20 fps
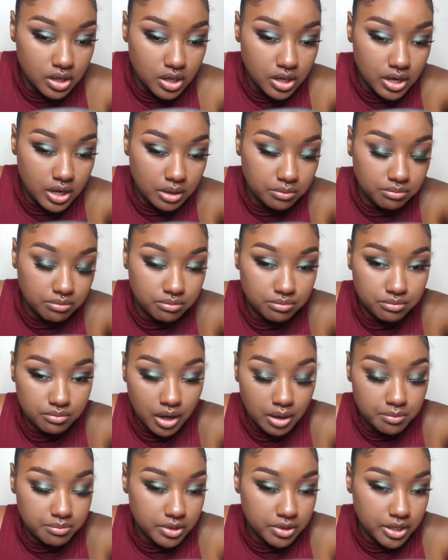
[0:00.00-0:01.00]
and
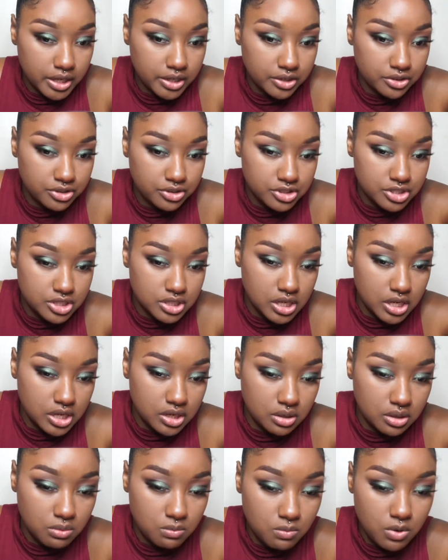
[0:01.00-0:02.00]
I'm not
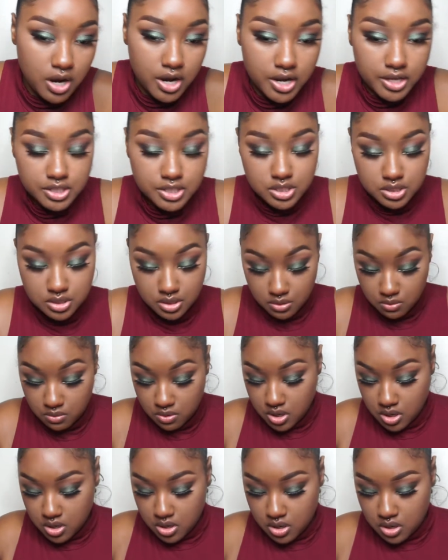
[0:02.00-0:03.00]
understanding why. So
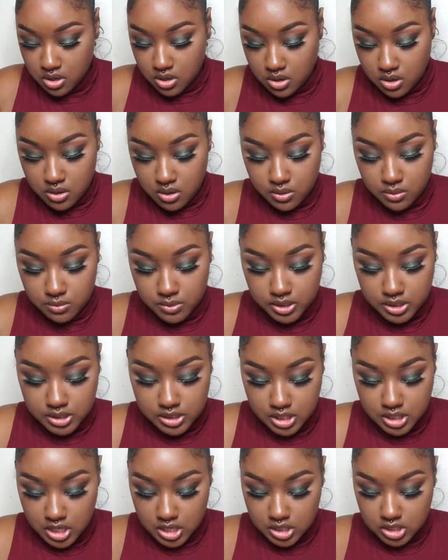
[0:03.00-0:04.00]
we're gonna
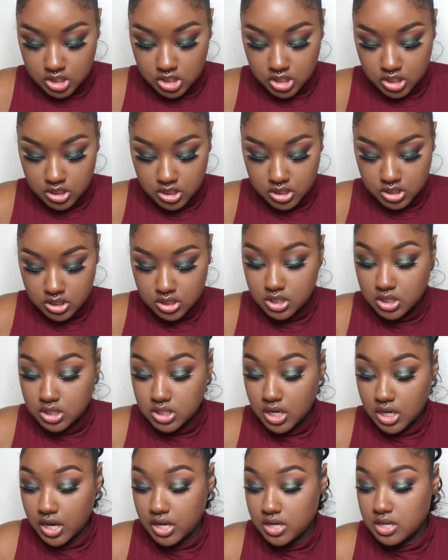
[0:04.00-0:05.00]
take just the
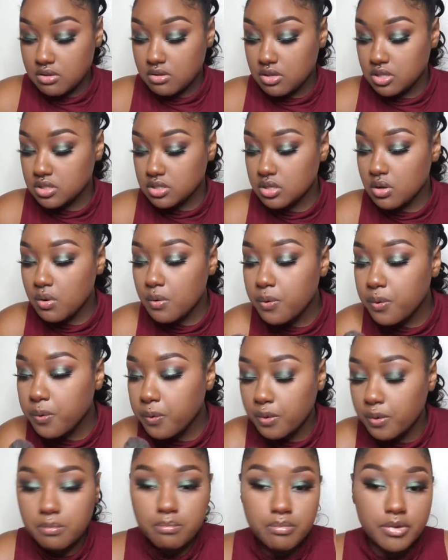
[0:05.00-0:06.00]
tiniest
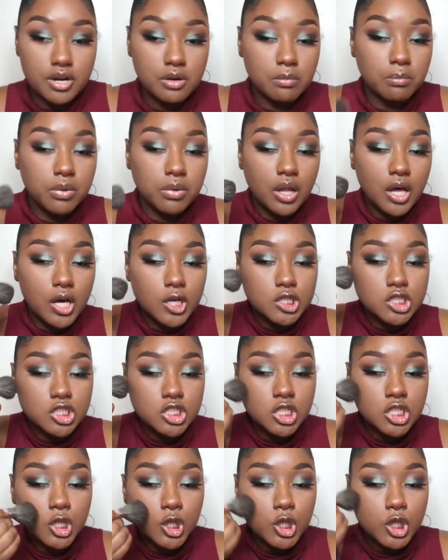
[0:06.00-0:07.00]
bit of
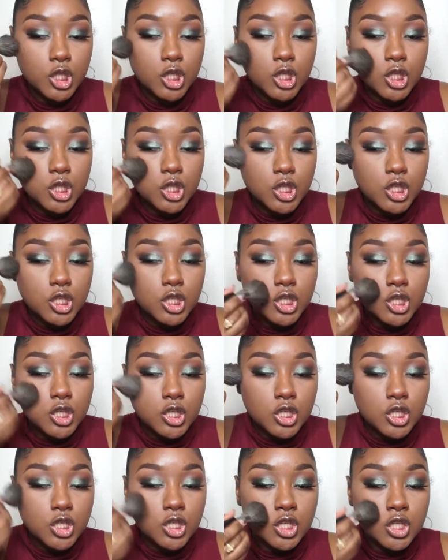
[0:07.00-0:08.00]
blush
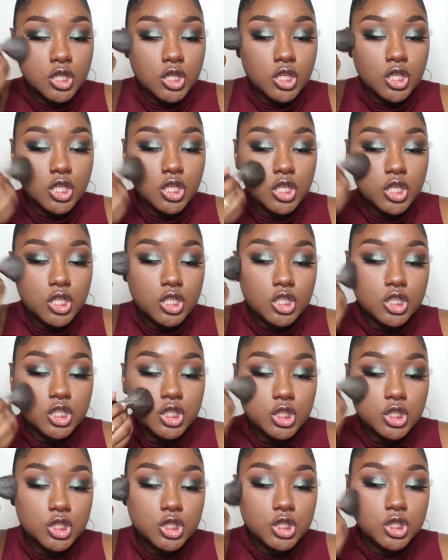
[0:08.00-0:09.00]
and
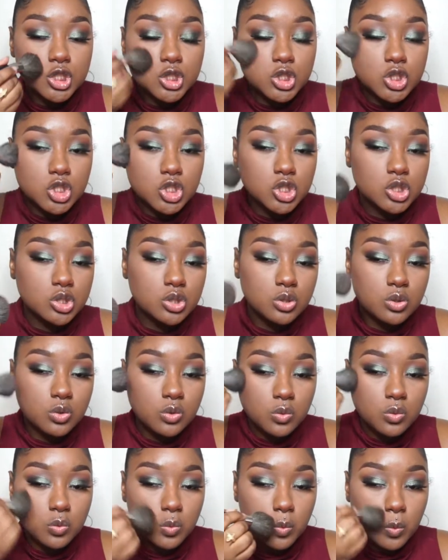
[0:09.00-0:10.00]
just
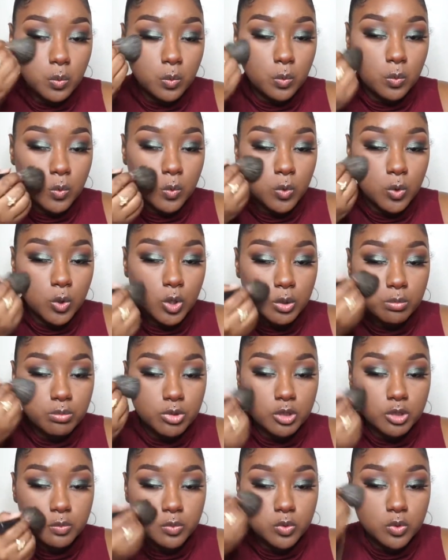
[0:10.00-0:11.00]
warm
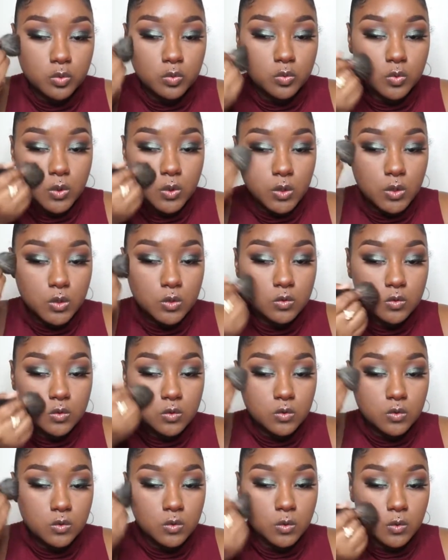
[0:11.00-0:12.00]
up the
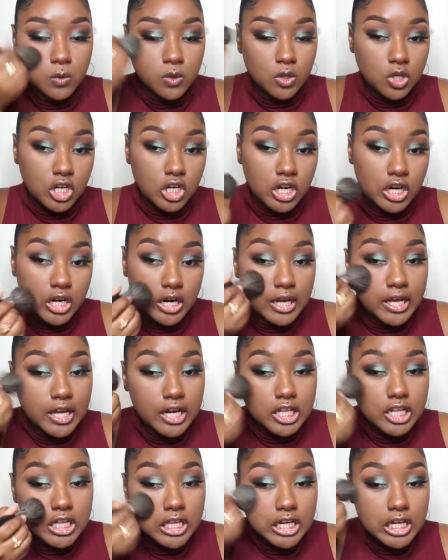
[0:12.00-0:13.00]
face, or add
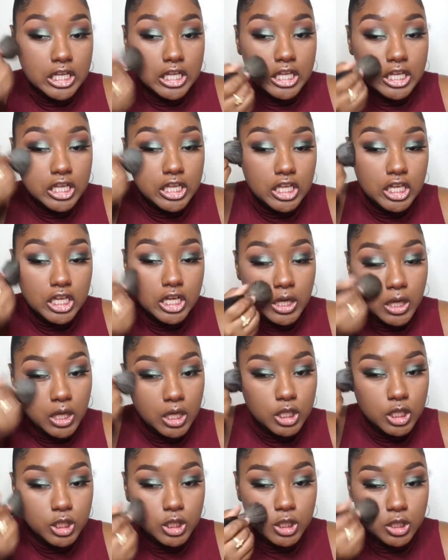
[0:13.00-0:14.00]
a little
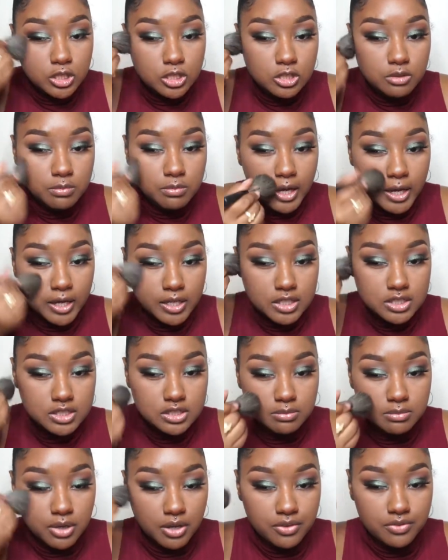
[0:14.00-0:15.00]
color back
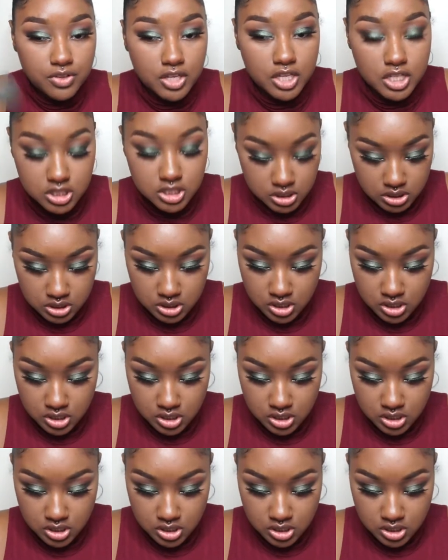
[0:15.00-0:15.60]
into my face.